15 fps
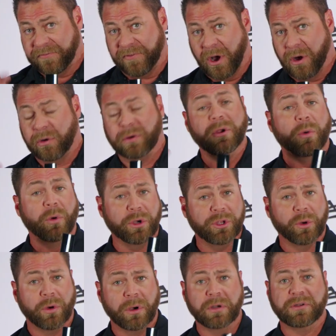phone or
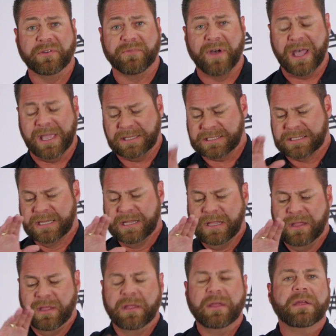your device
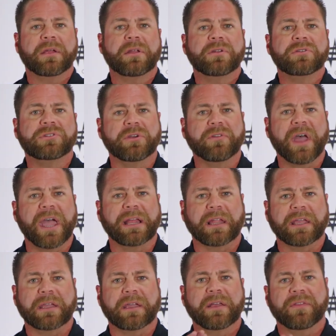to the
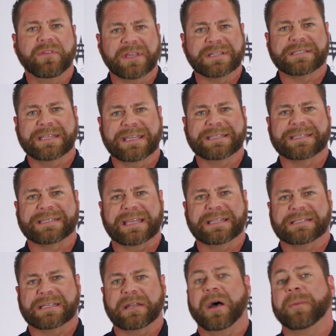A-Link. This then
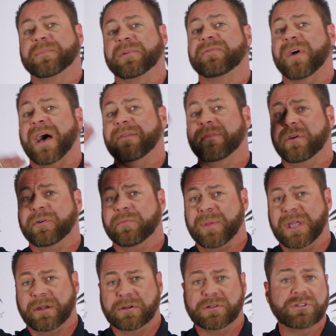sends it up to 500
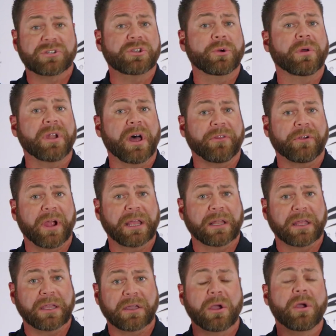meters to another
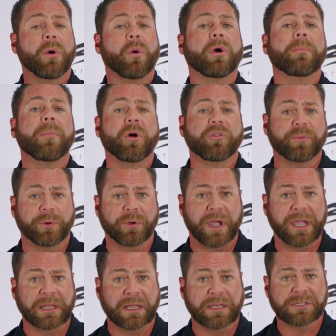A-Link or multiple
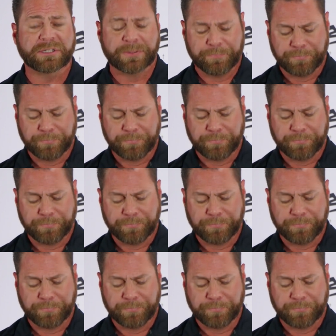A-Links.